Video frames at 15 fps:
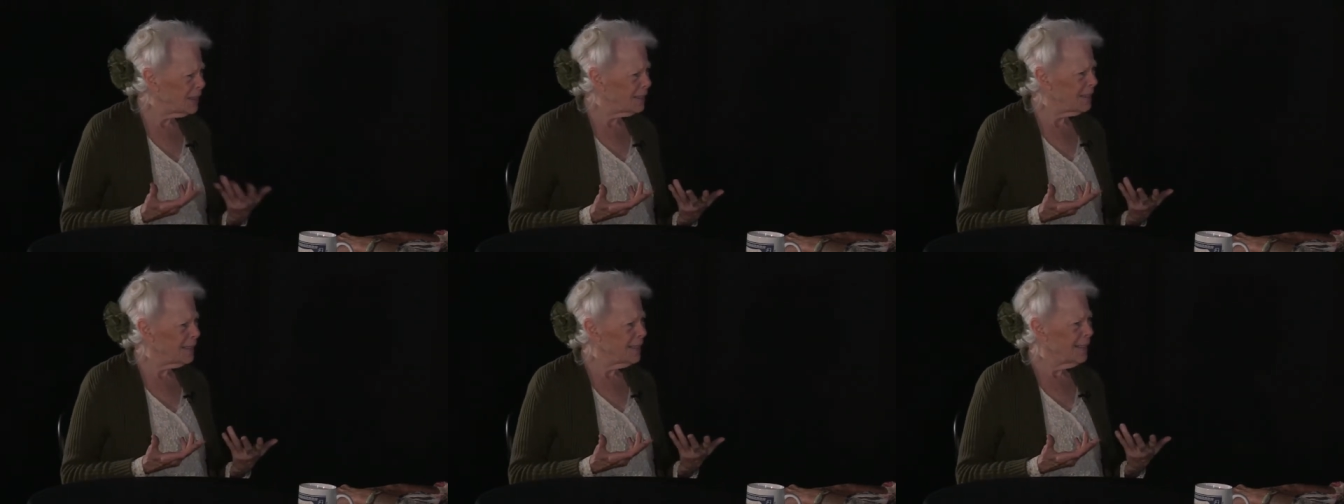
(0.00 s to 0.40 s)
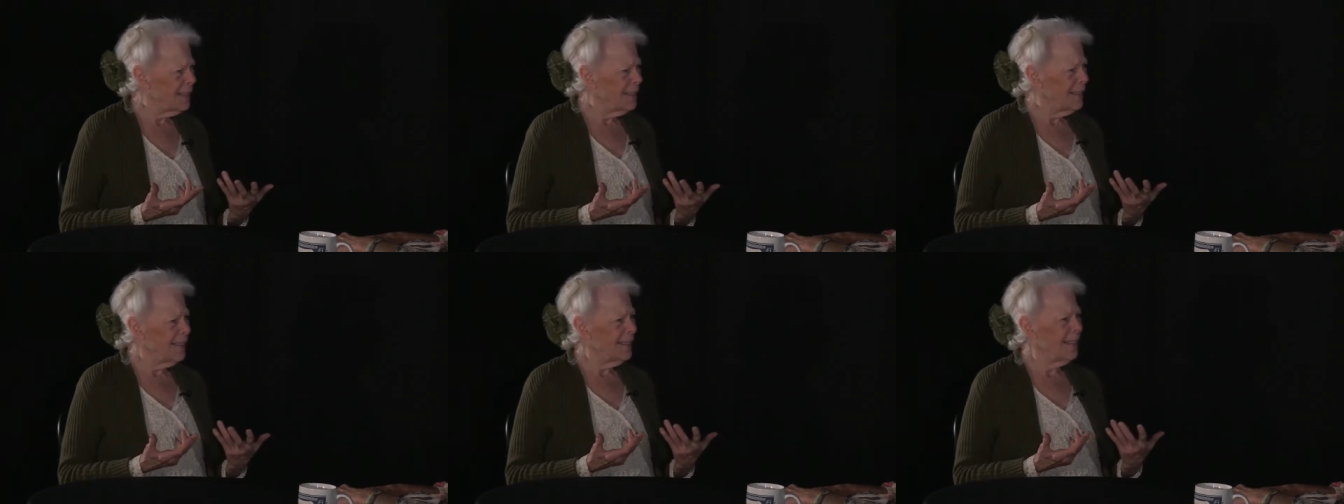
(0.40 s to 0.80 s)
good,
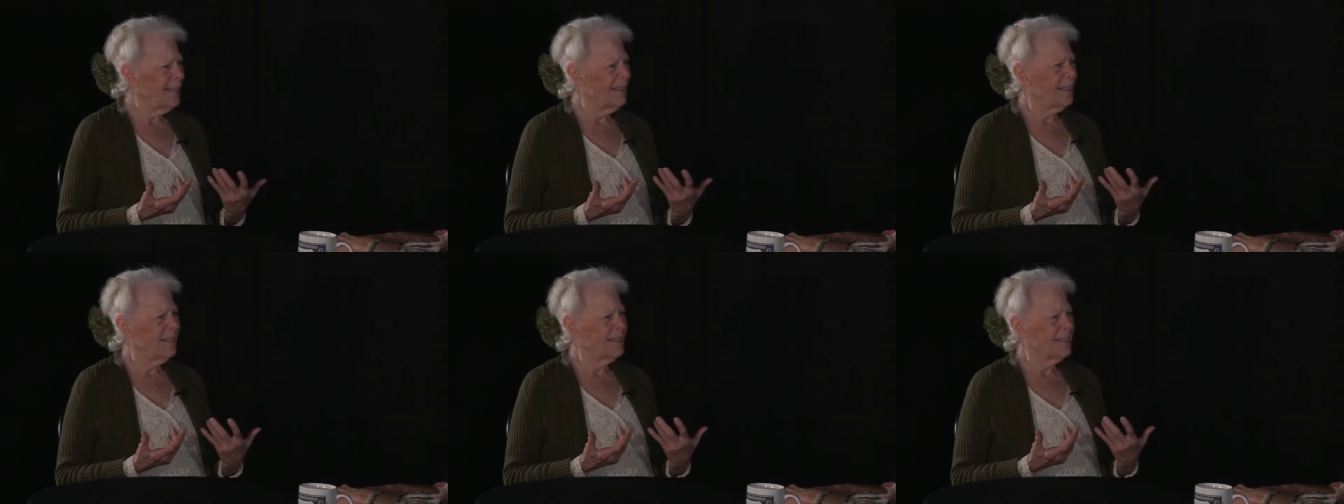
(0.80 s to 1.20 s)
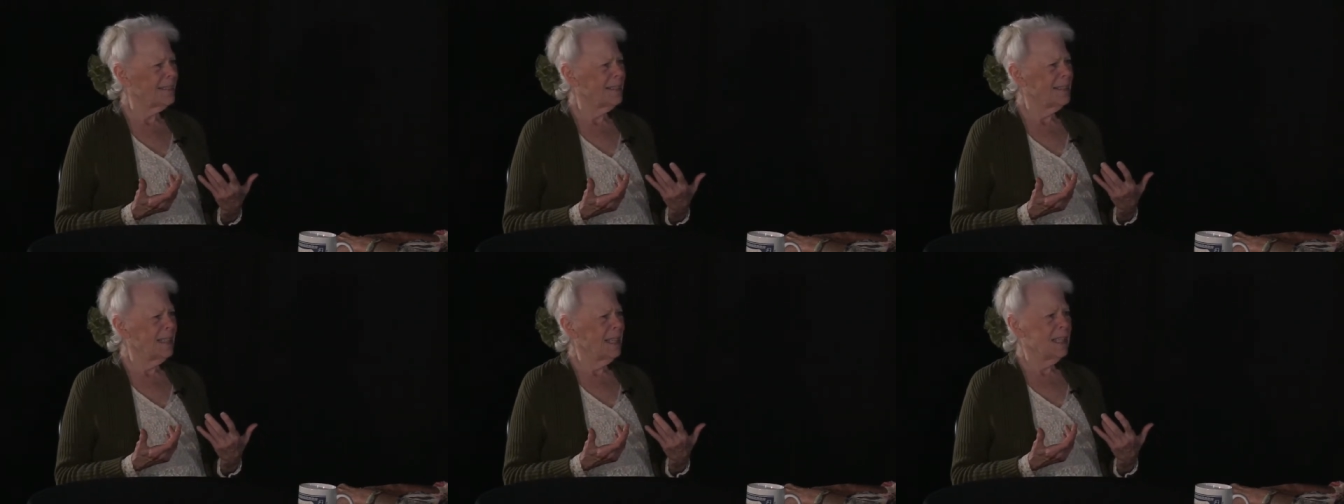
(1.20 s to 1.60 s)
right. yeah
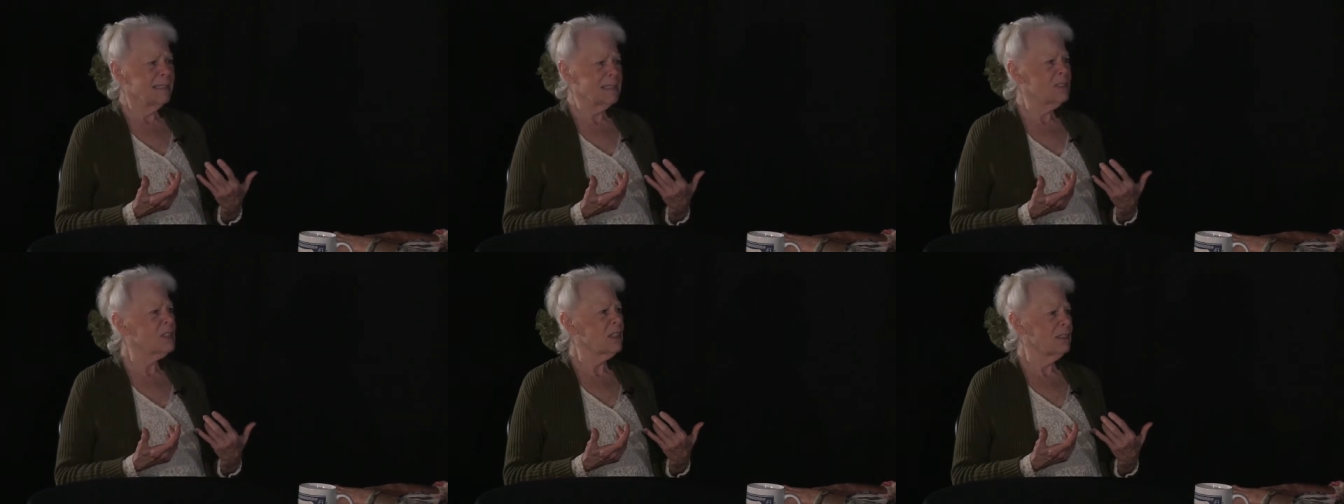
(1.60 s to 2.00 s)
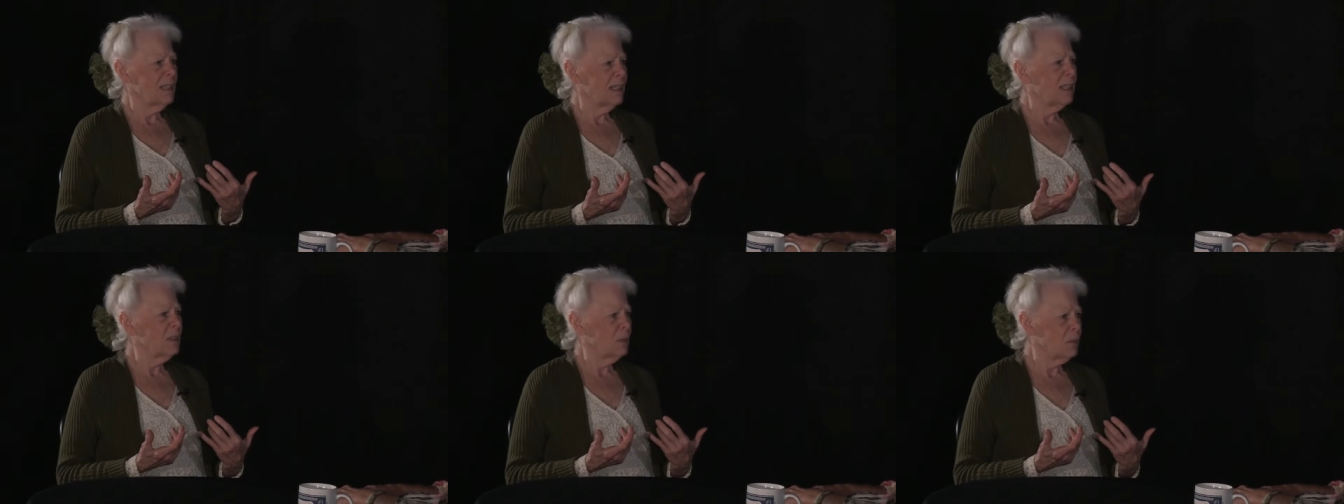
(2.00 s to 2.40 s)
because there's a
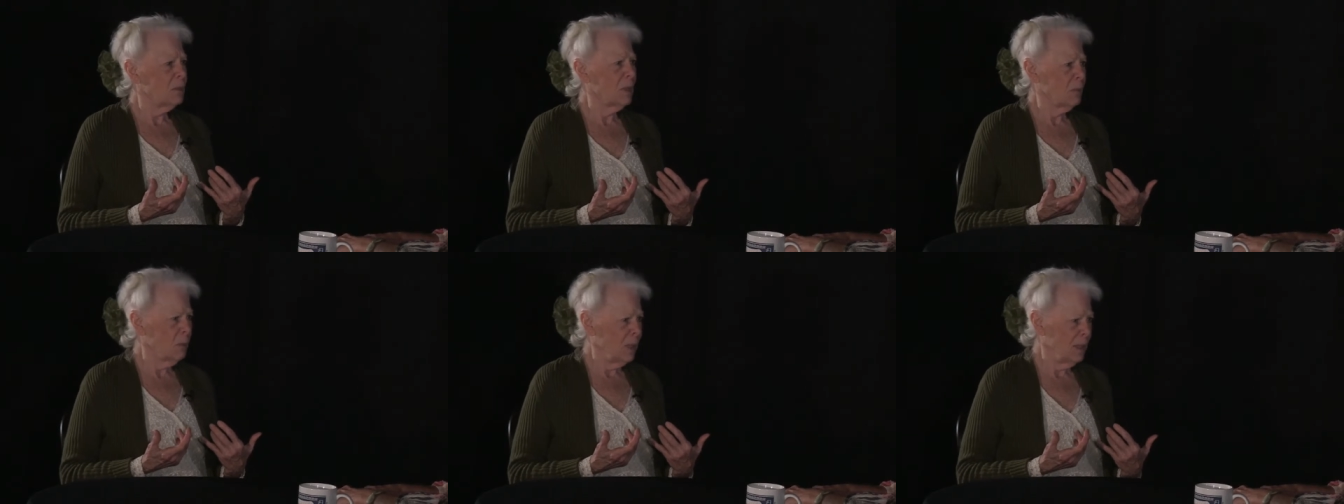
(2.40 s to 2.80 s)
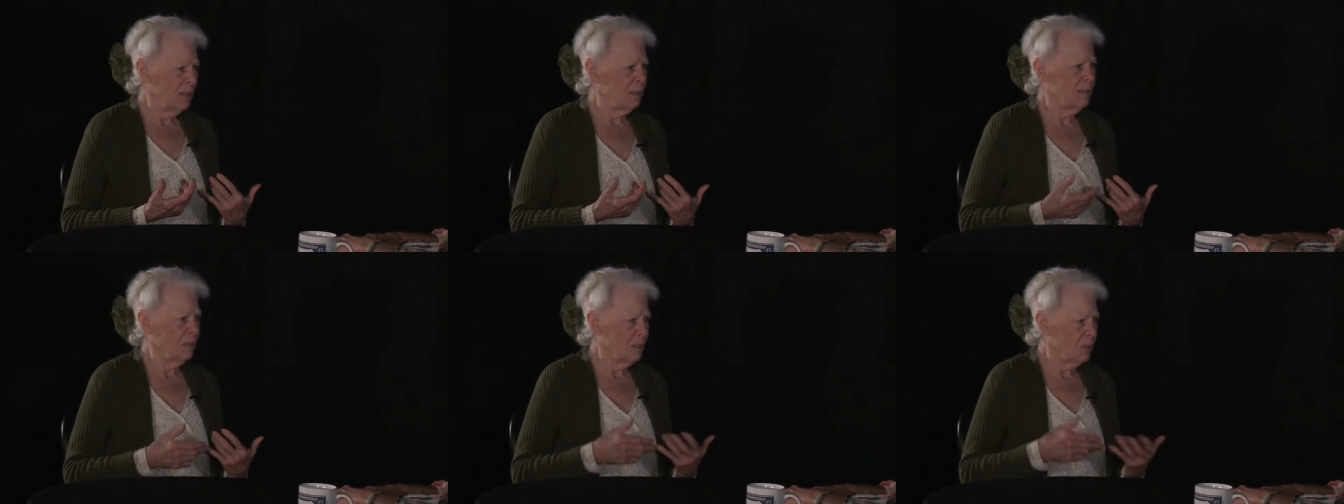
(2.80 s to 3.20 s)
lot that
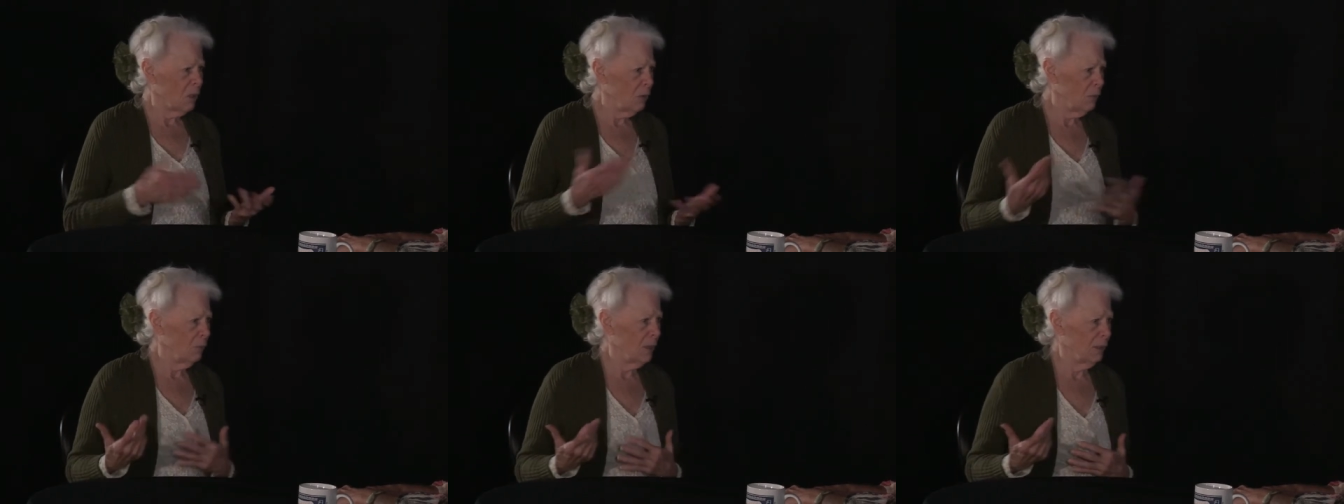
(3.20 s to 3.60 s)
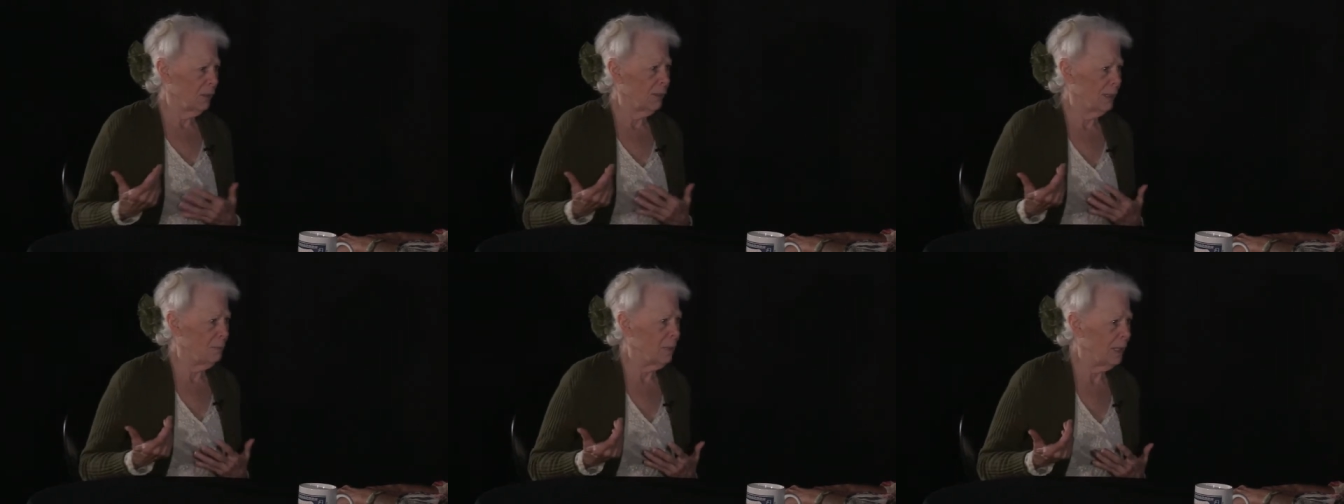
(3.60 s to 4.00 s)
we don't feel
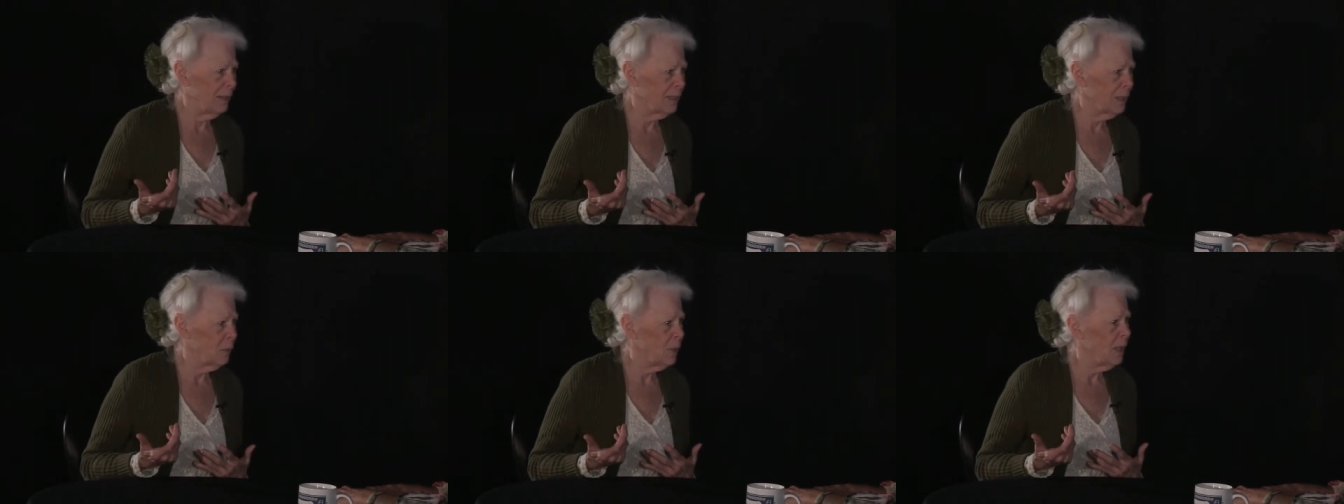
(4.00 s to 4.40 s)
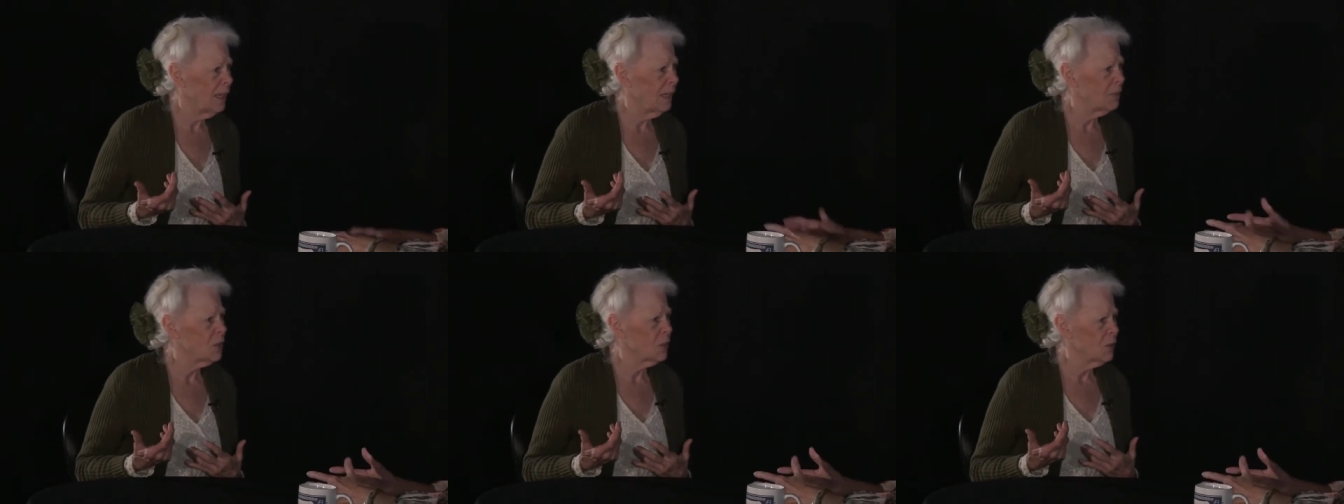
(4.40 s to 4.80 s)
good about that we
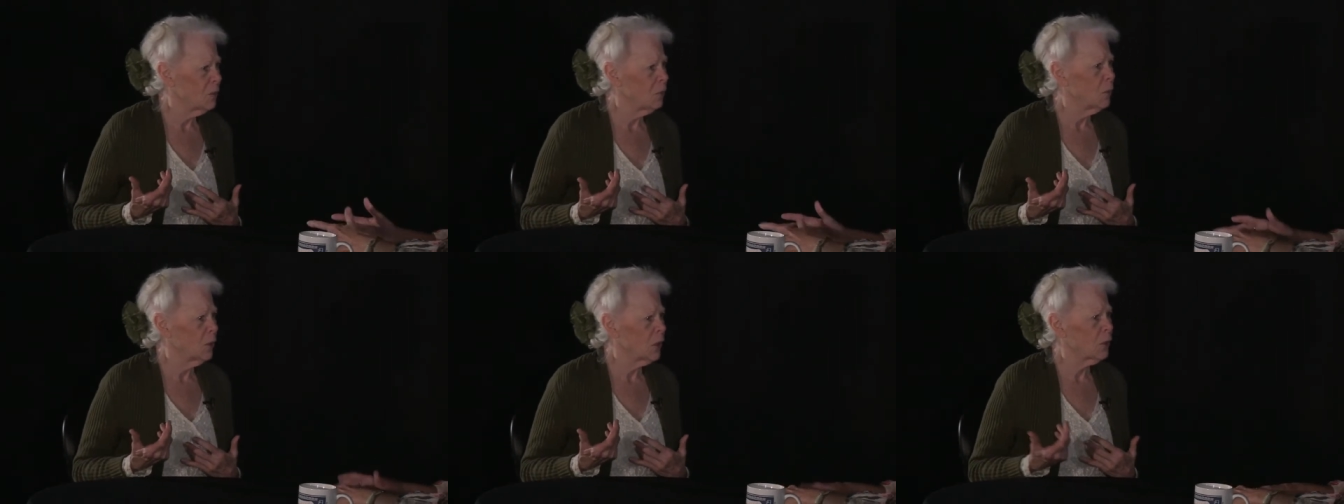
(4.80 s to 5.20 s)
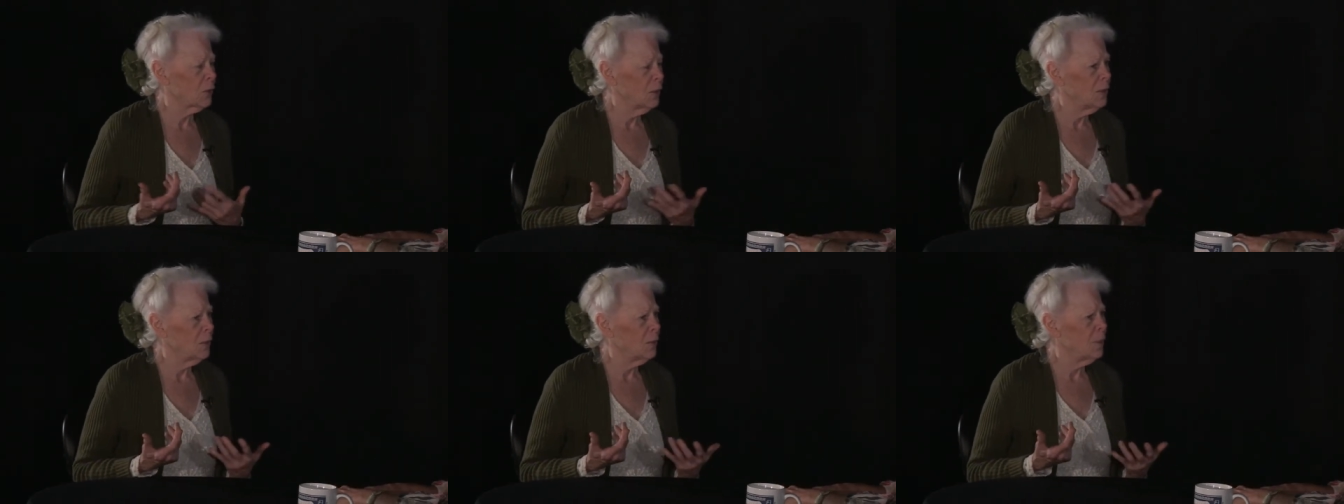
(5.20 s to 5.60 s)
have to work
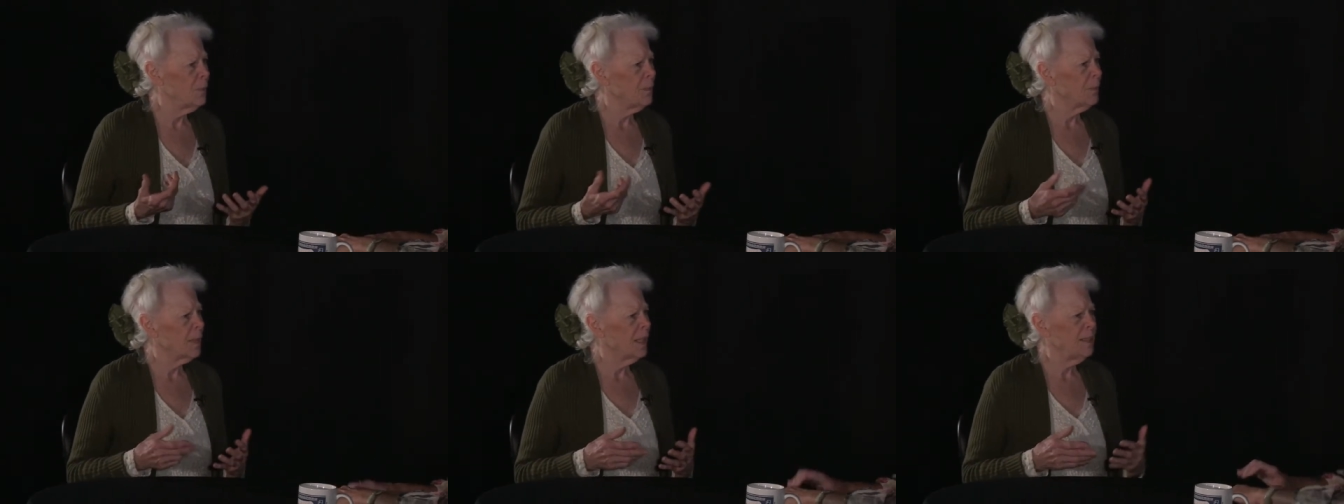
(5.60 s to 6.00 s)
through. Absolutely.